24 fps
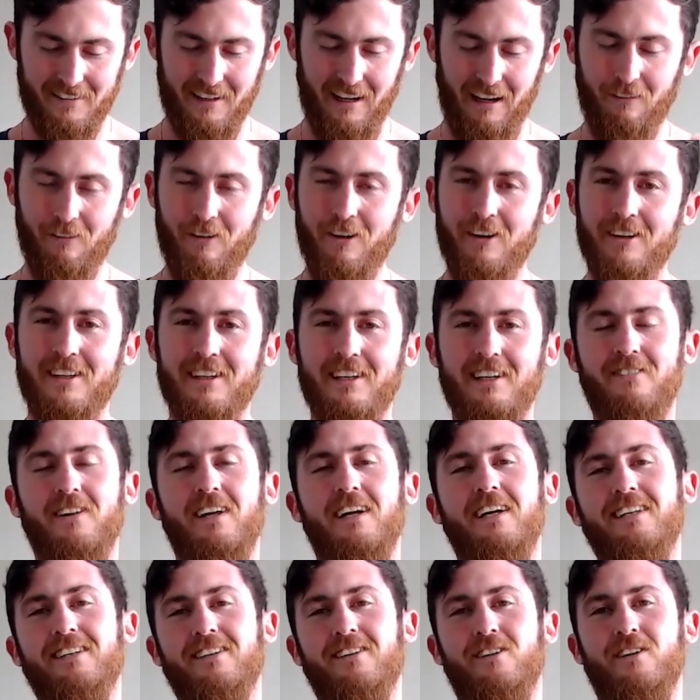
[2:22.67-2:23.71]
I worked at a
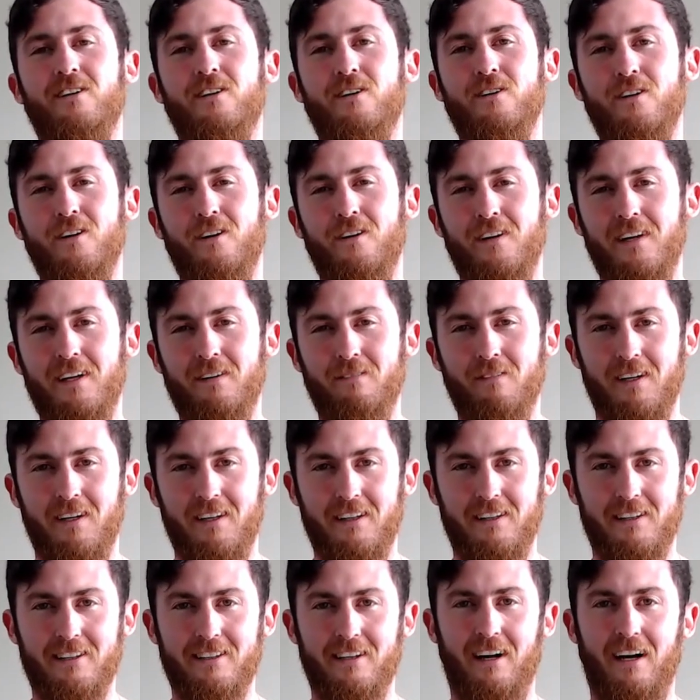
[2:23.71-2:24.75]
place called Lululemon at
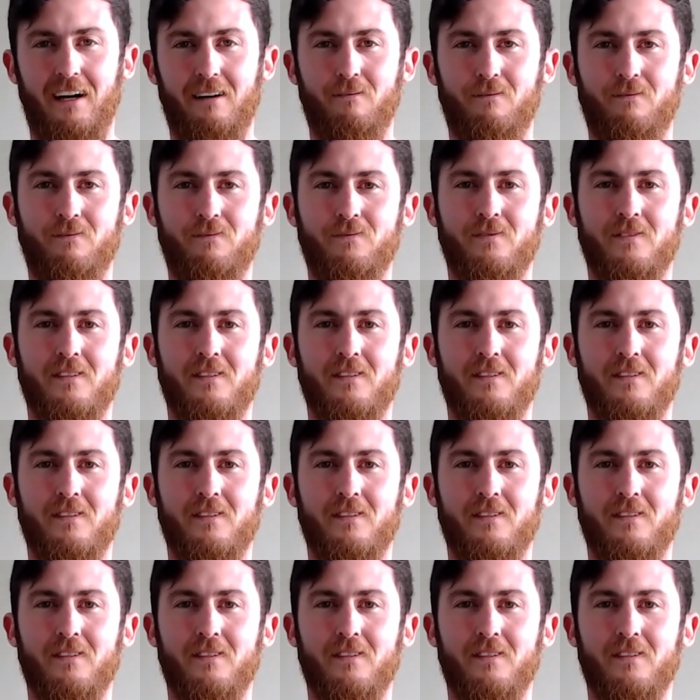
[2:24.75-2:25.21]
the time,